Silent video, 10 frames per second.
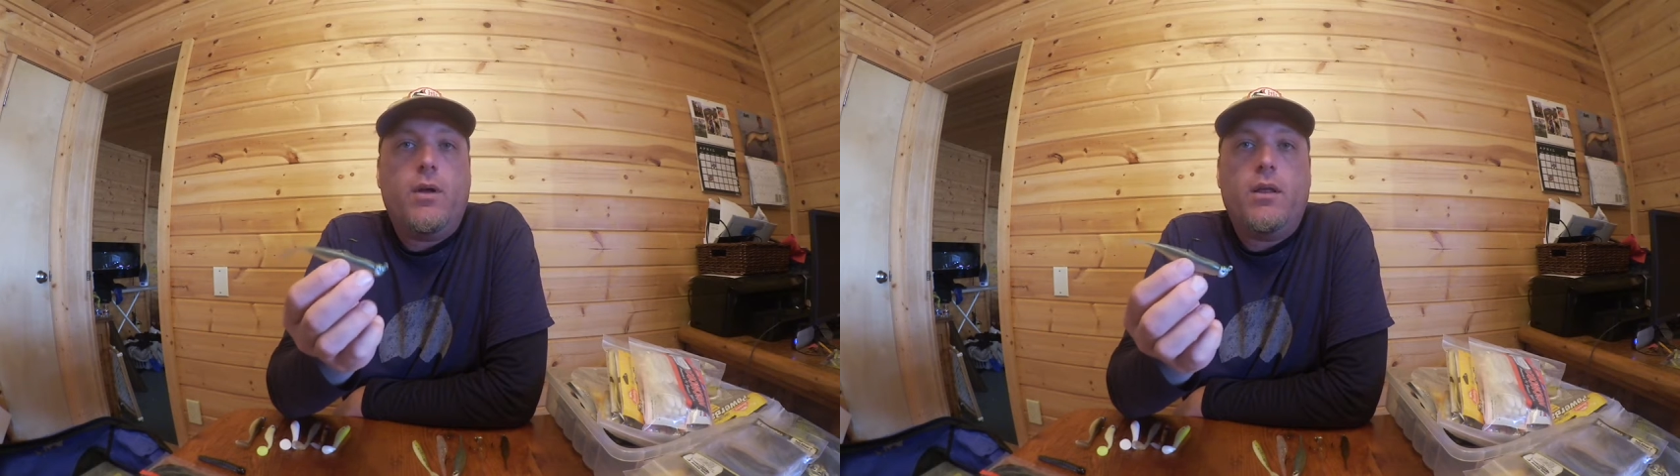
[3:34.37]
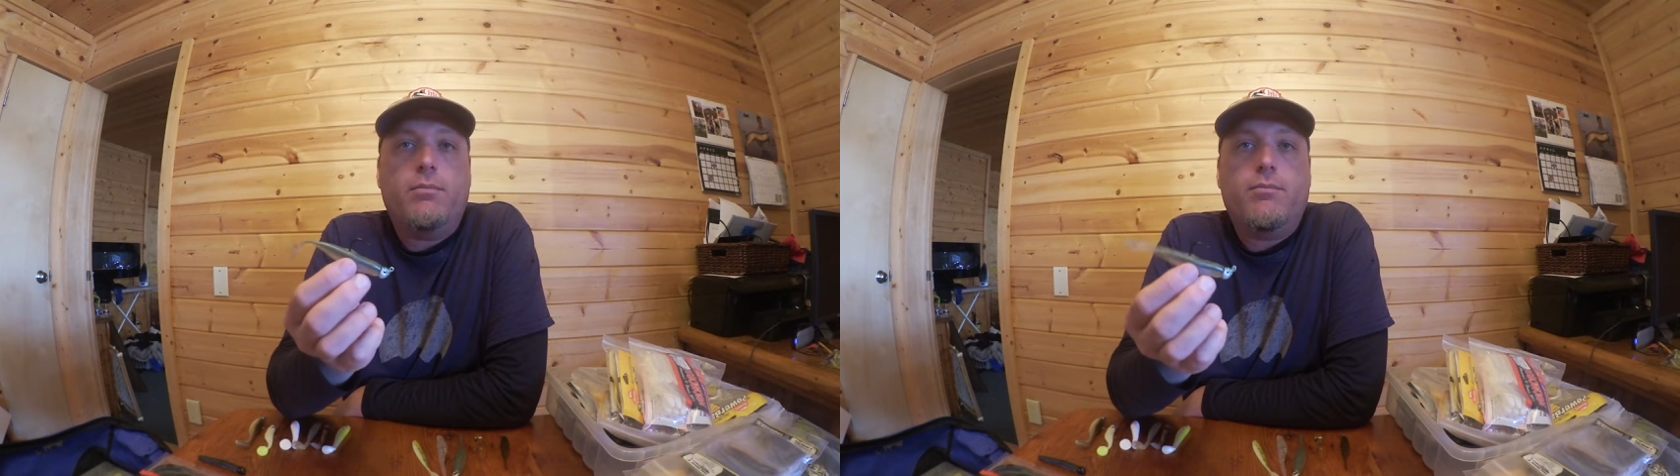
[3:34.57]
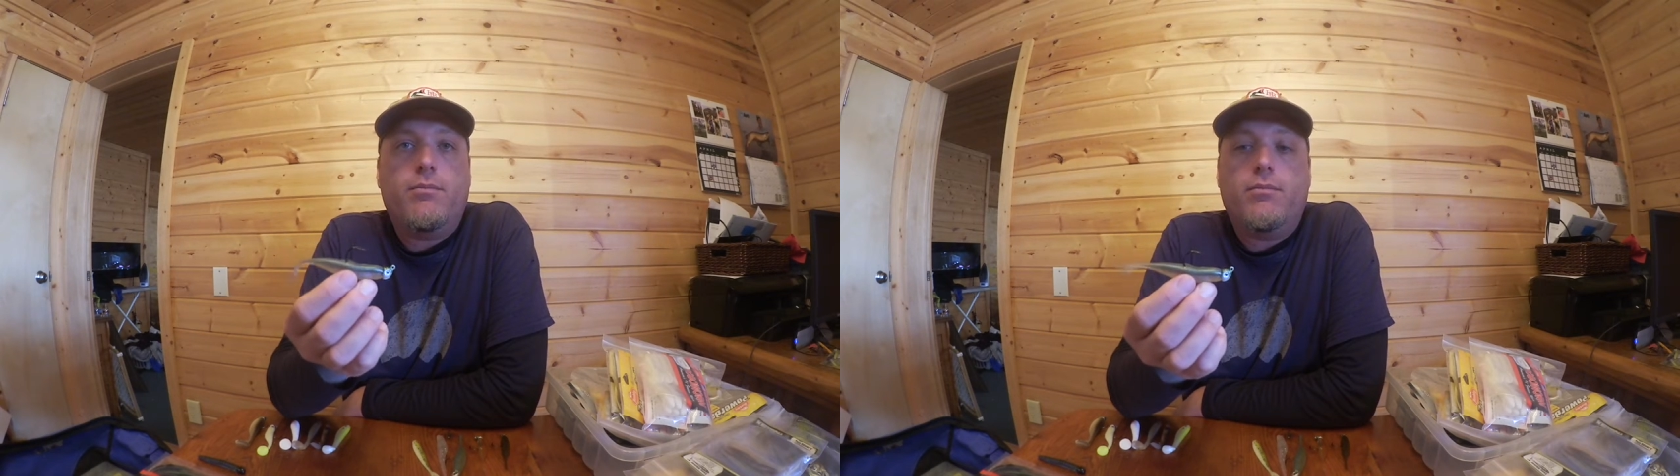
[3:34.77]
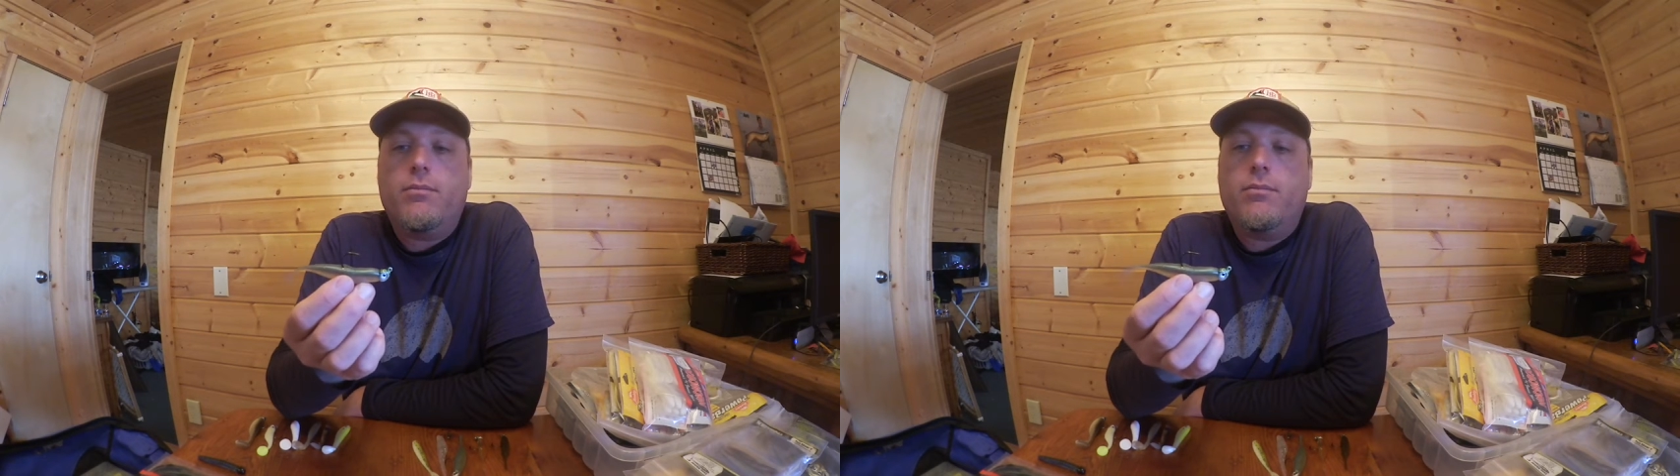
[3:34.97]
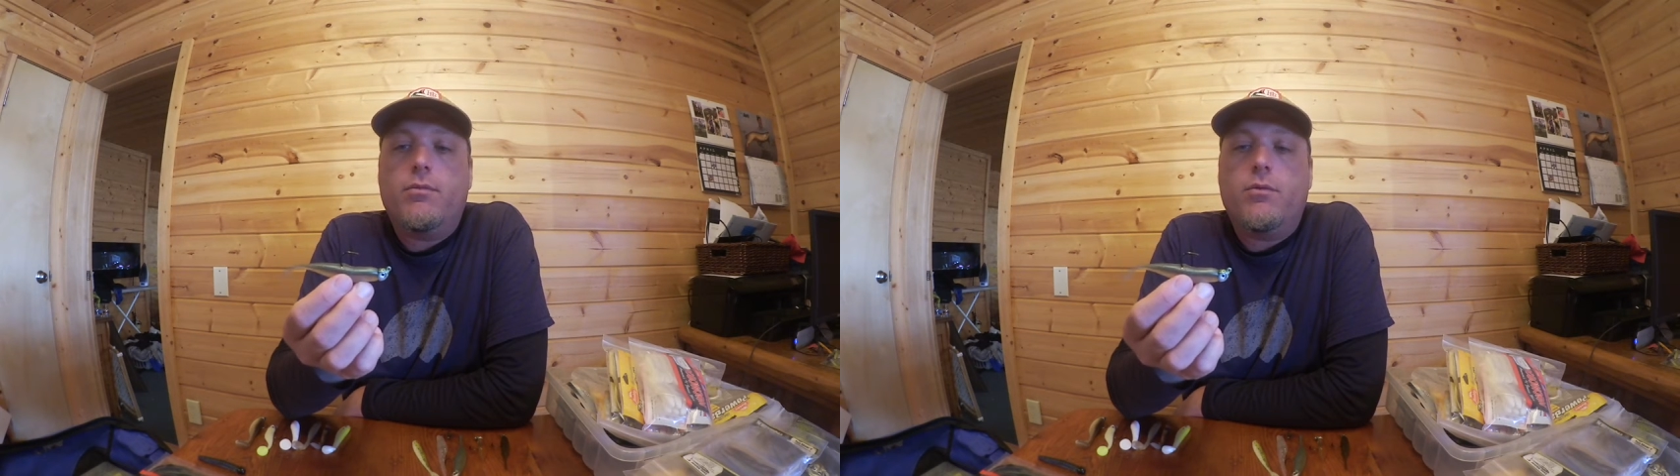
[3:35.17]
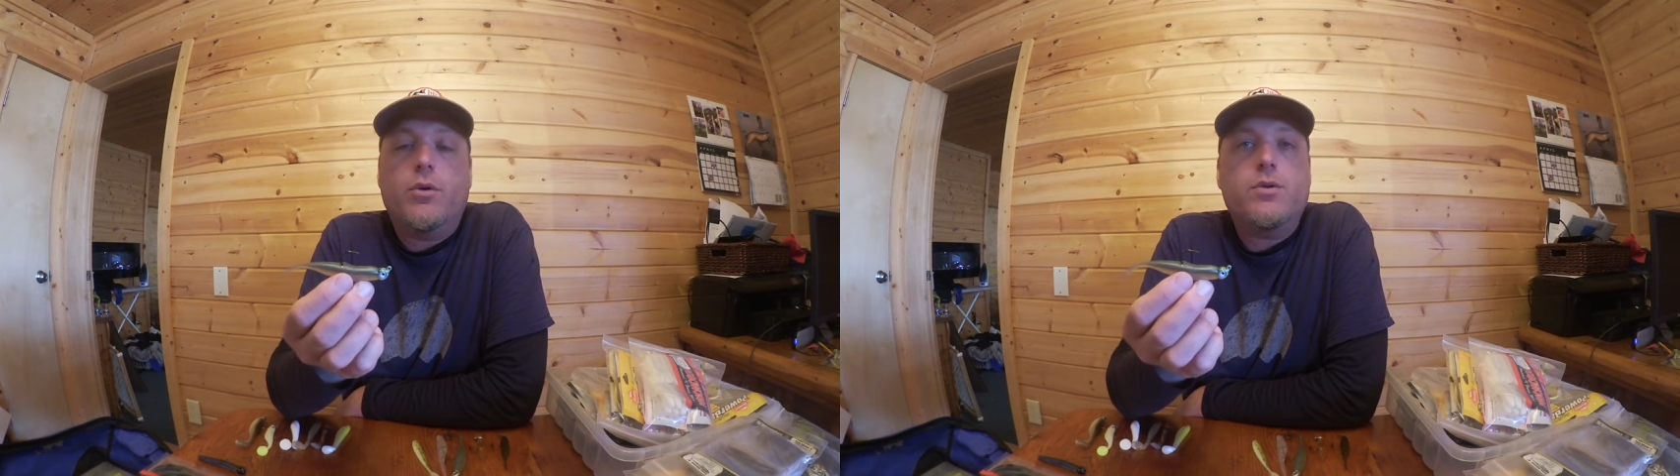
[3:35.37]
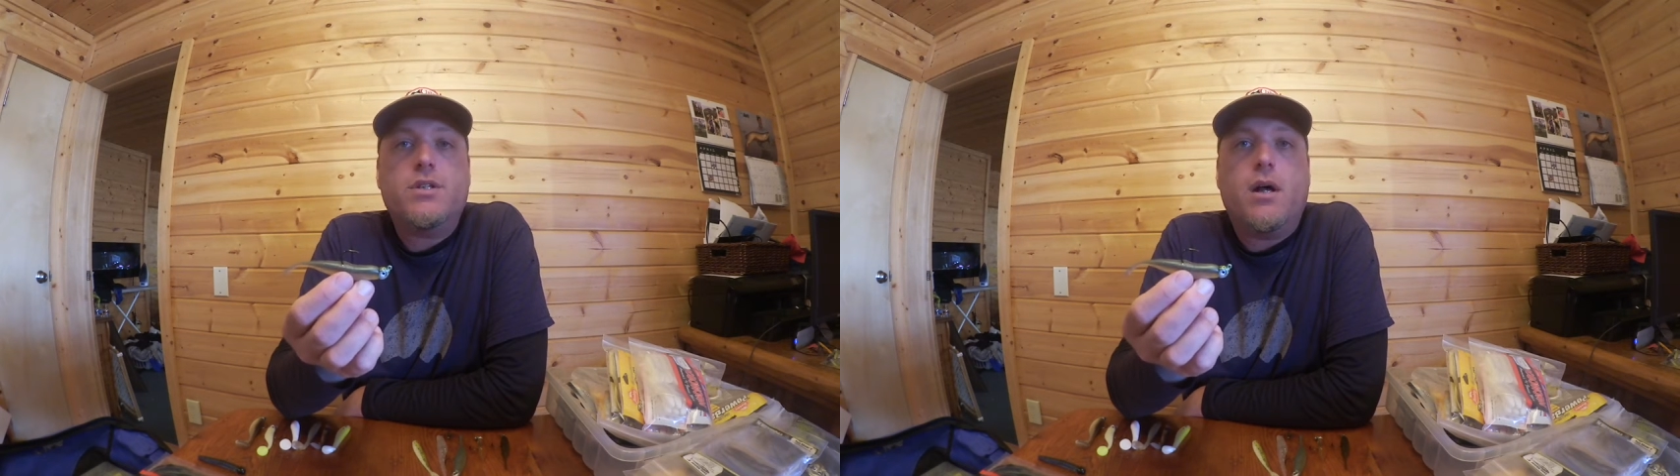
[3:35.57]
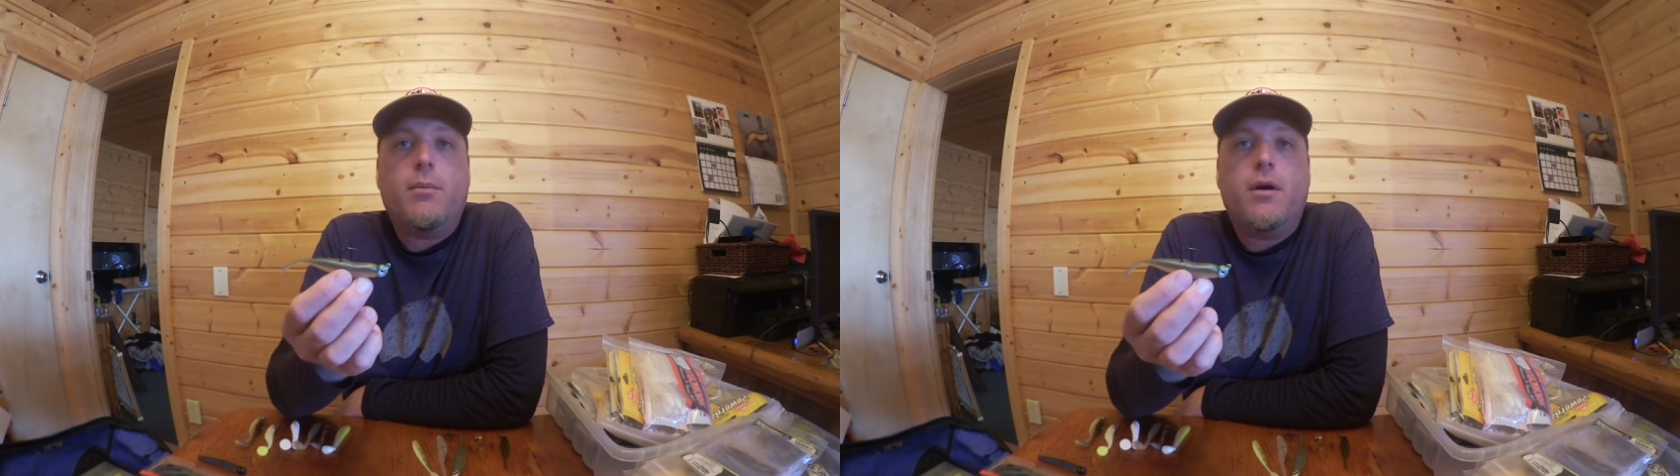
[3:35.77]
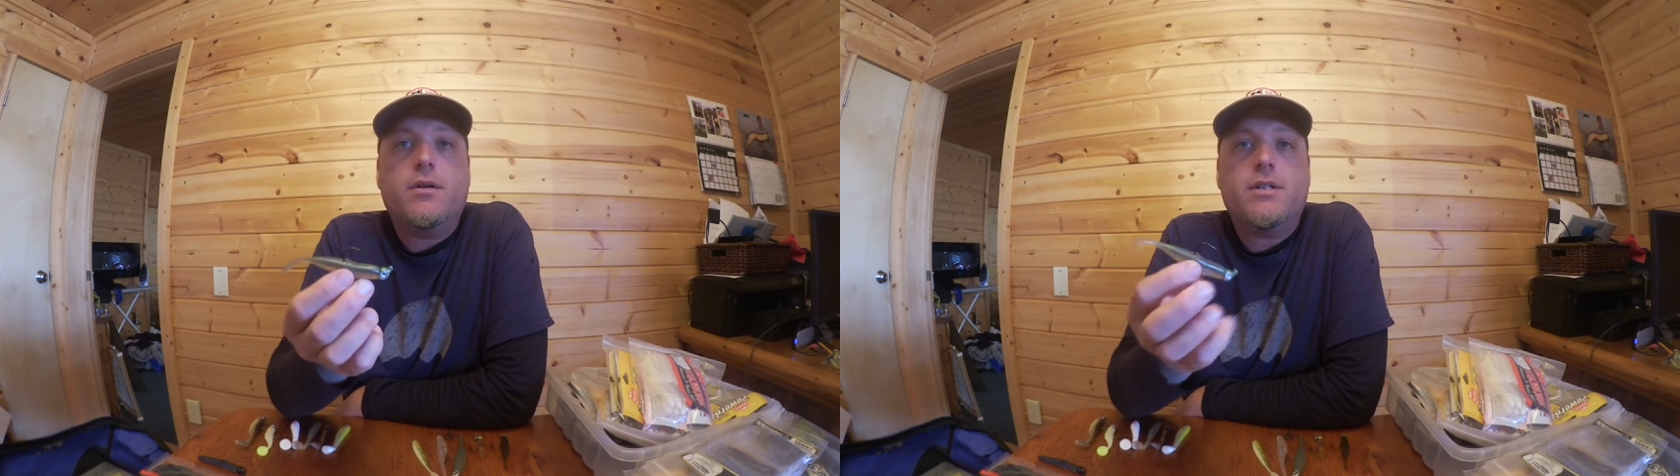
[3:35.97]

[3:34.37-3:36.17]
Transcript: way through summer.